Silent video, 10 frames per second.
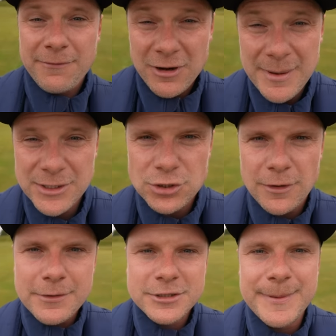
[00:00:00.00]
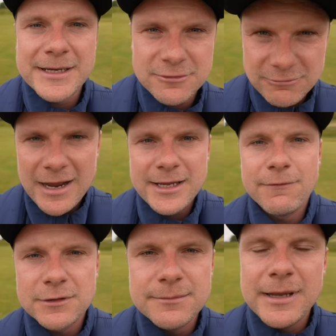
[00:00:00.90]
you've got to make sure those specs are right. You've
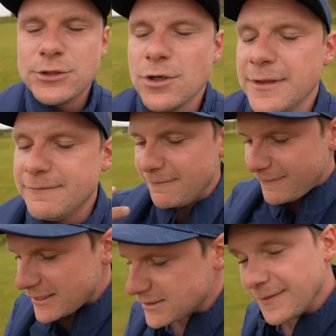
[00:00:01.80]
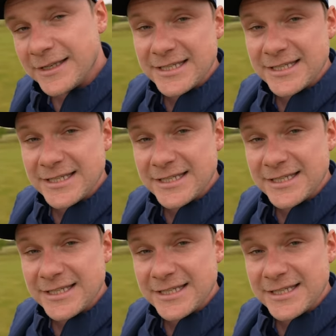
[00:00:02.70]
got to make sure that you've invested the